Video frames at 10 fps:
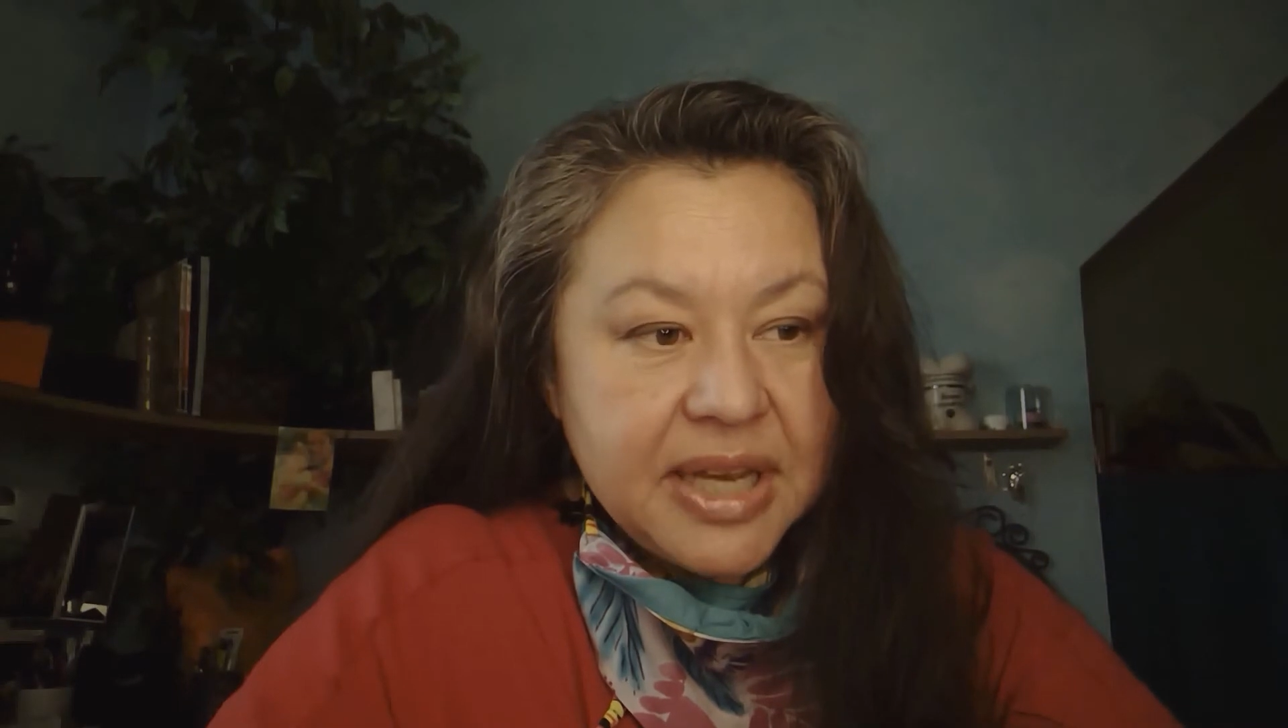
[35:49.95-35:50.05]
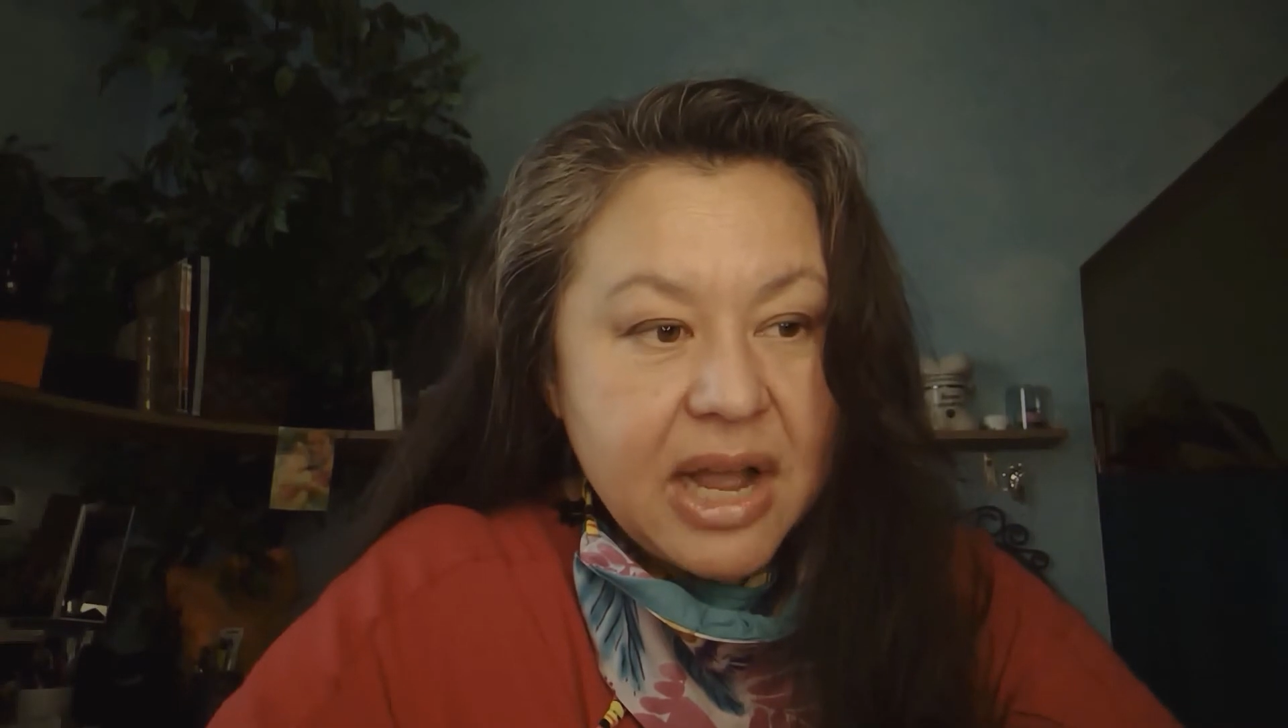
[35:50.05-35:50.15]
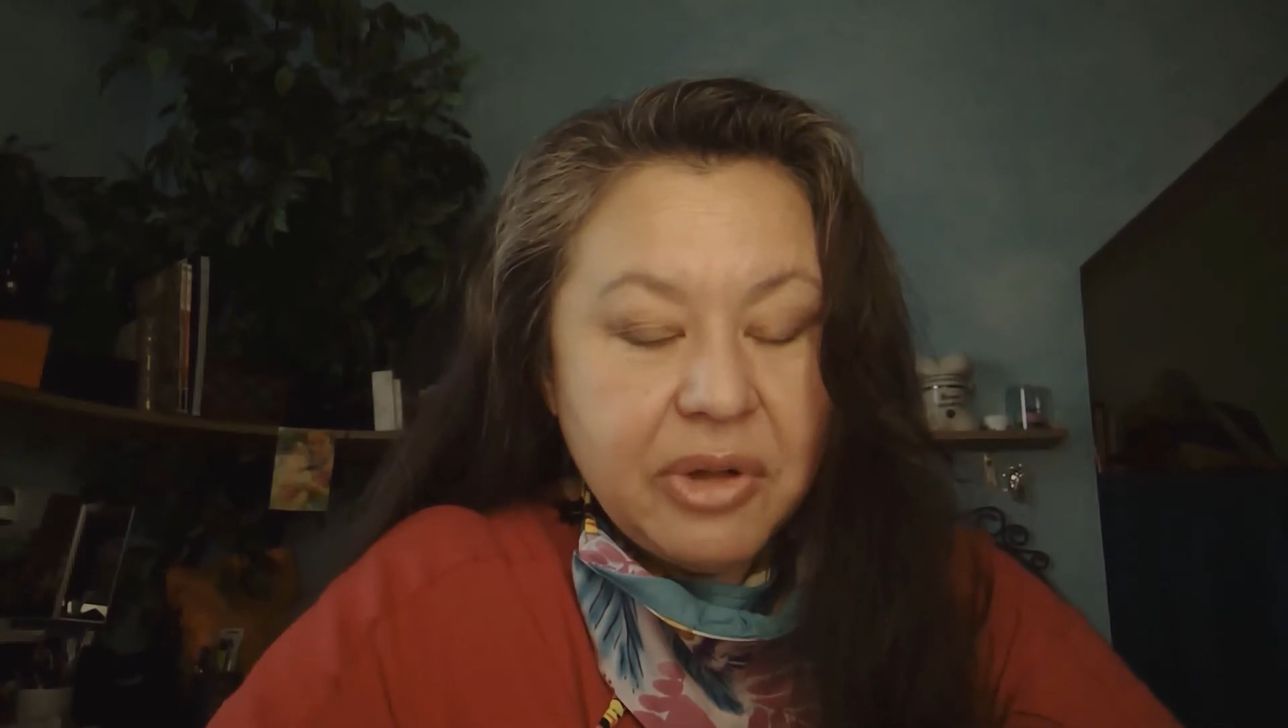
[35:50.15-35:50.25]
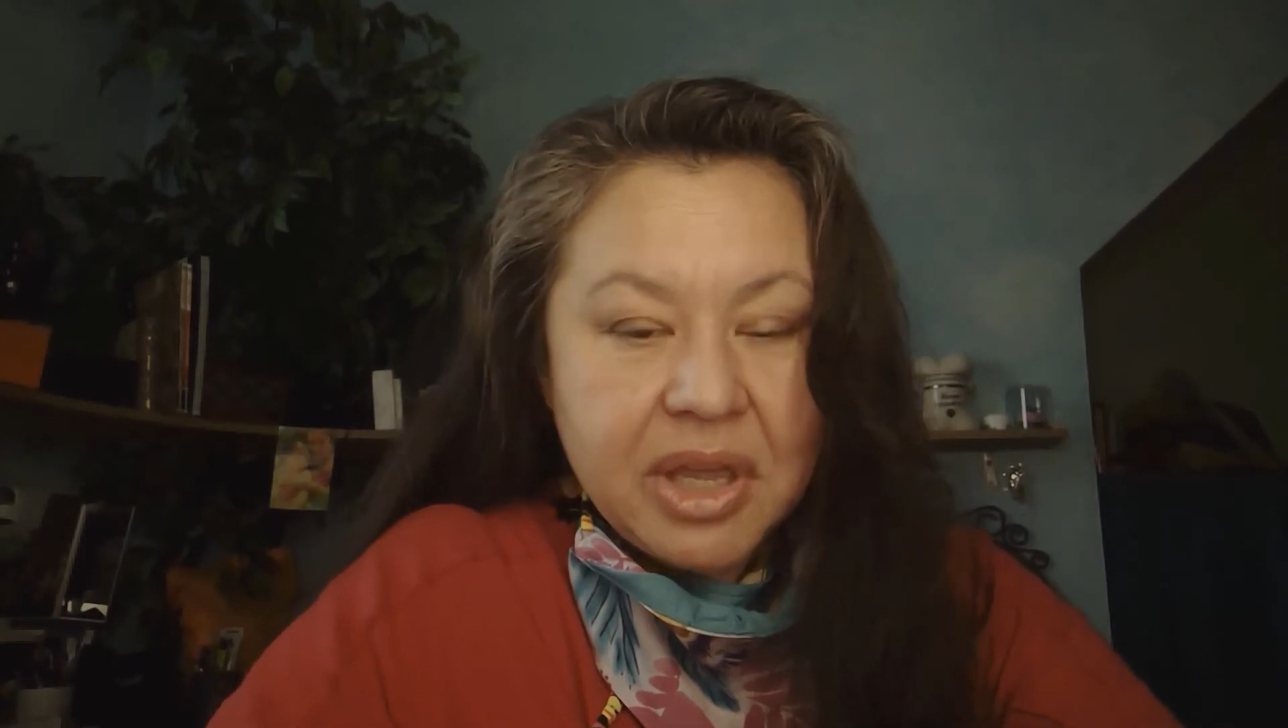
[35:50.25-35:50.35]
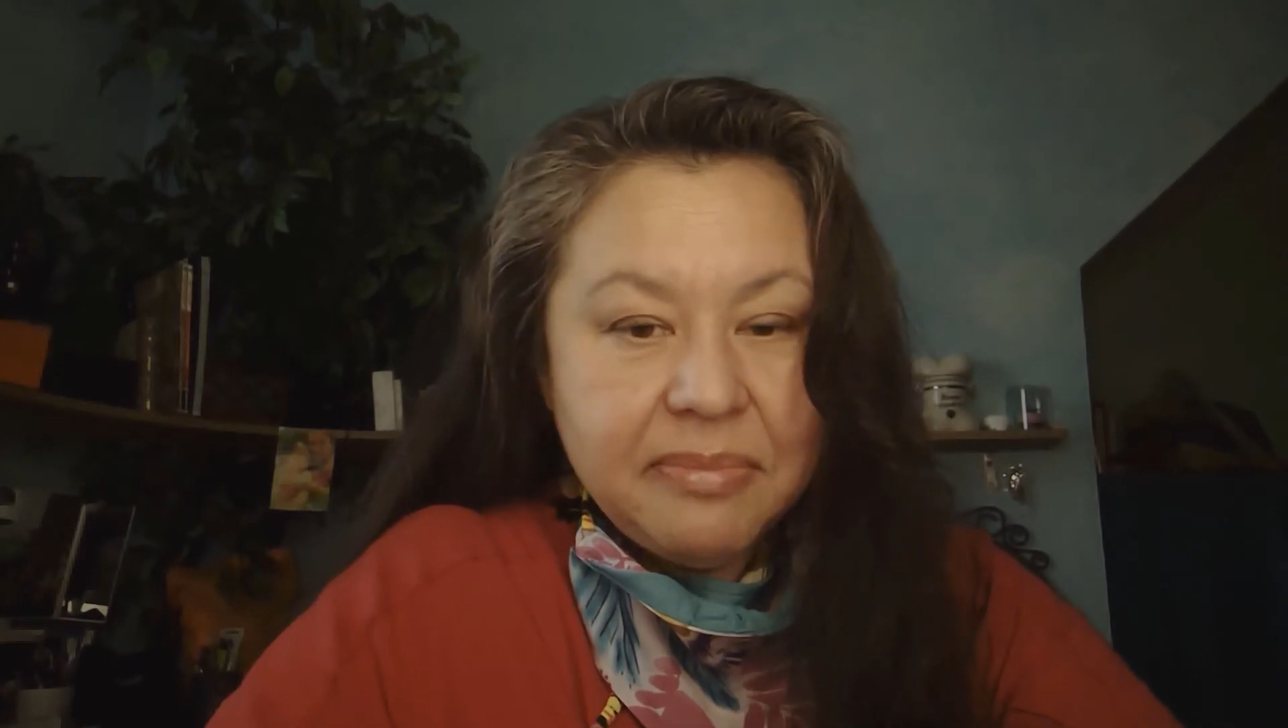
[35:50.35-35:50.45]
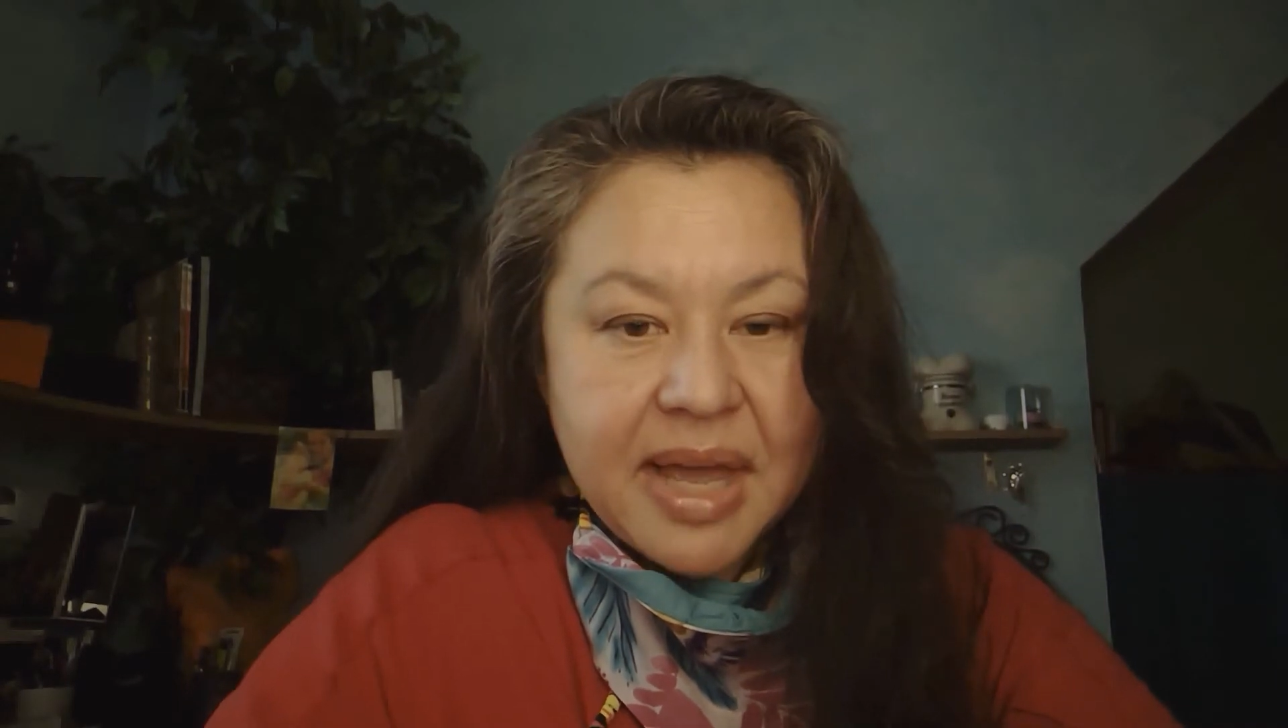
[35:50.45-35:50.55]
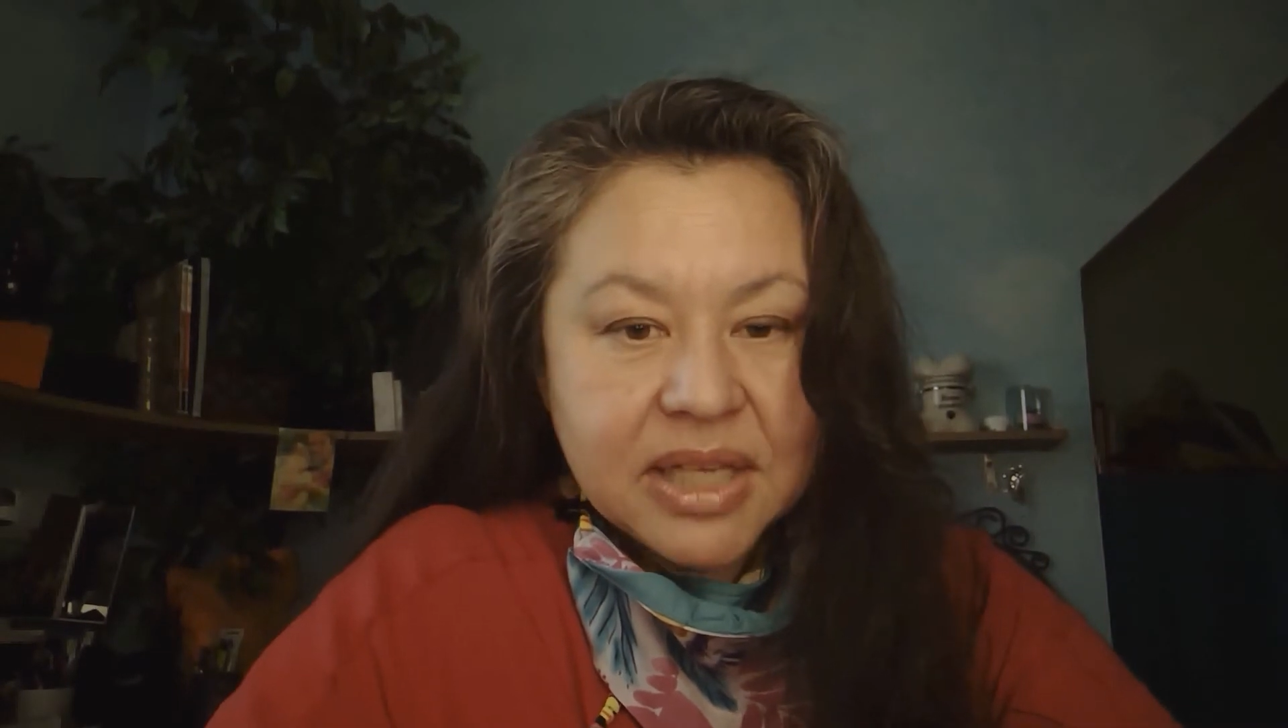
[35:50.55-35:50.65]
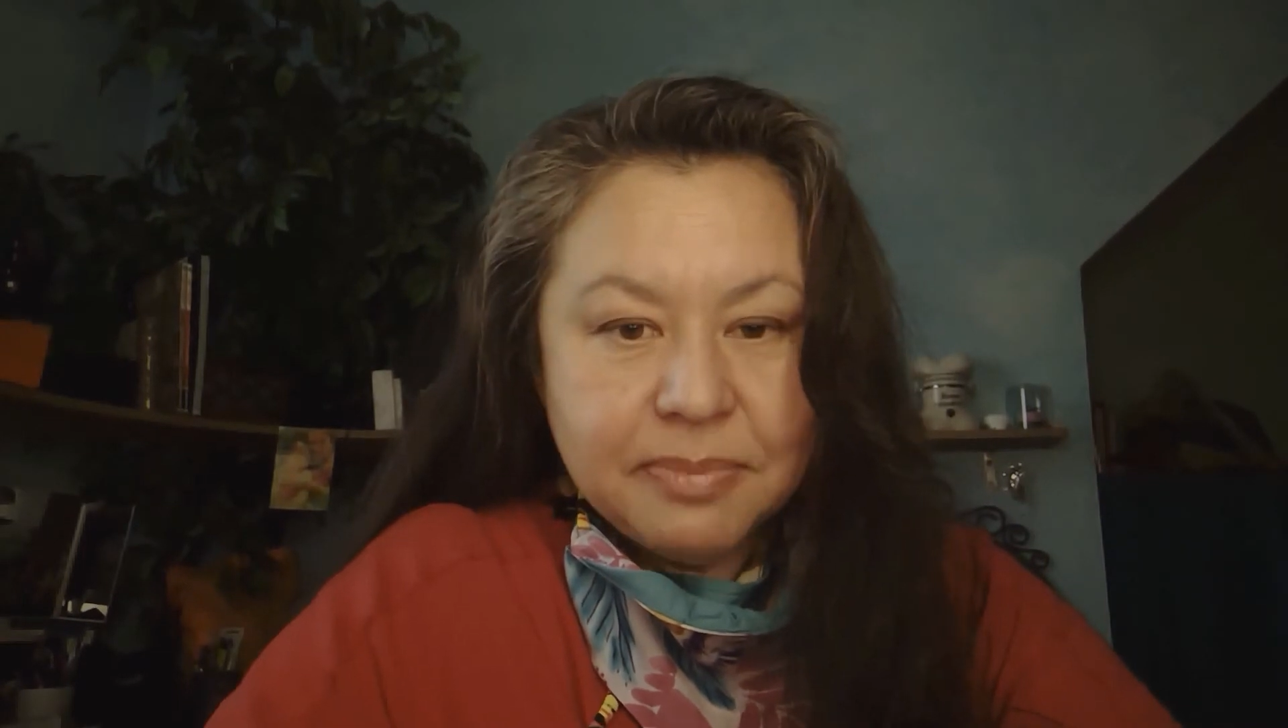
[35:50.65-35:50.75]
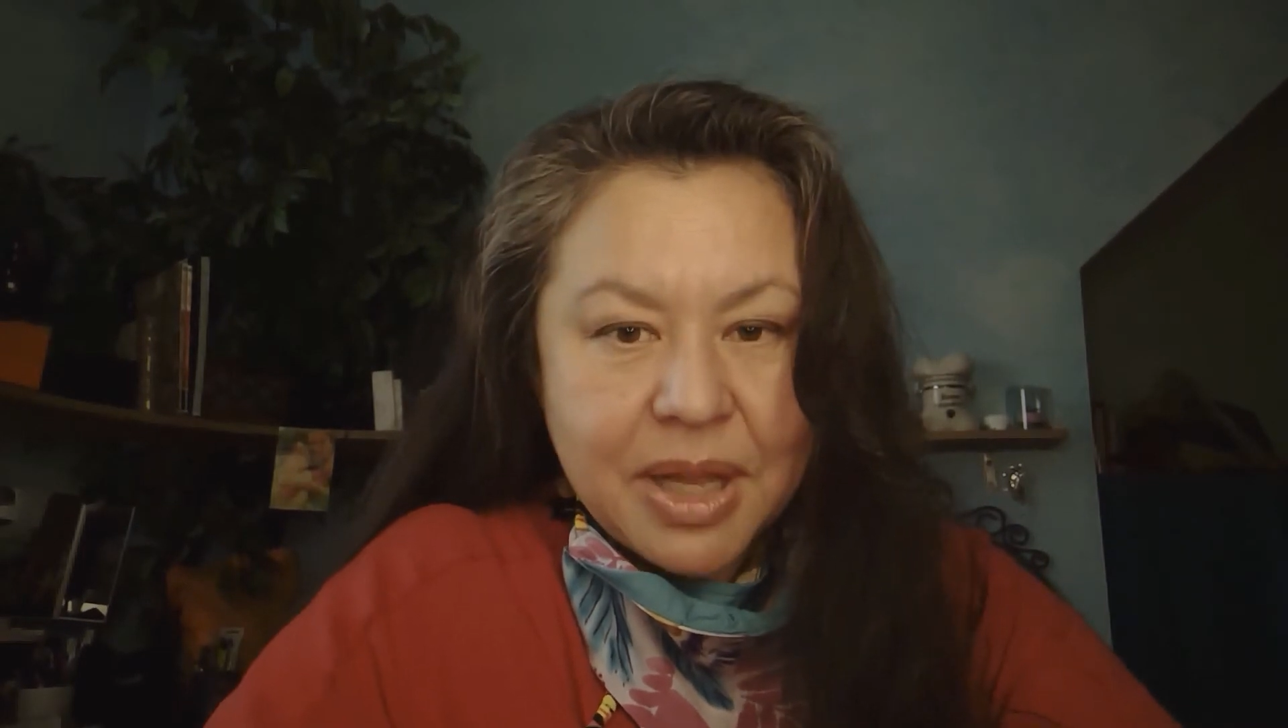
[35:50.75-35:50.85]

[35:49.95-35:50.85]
blah, blah, blah, blah.